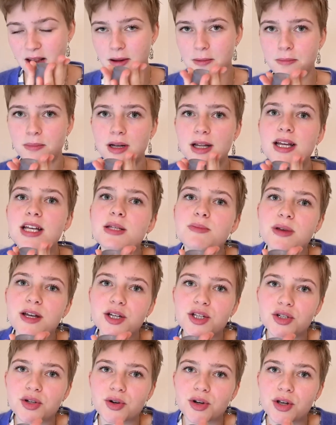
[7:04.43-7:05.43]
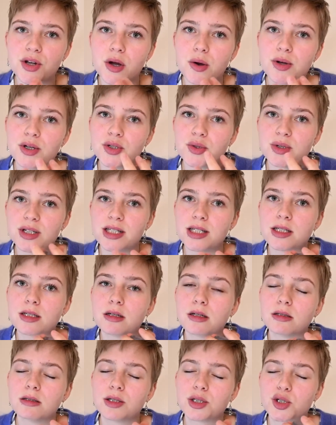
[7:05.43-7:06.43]
please make sure you're going to rinse it
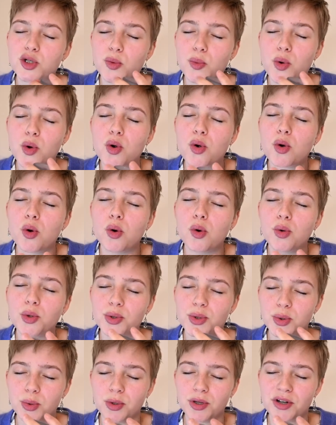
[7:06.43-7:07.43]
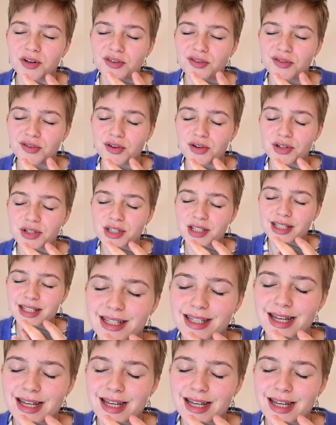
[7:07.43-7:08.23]
under some cold water first.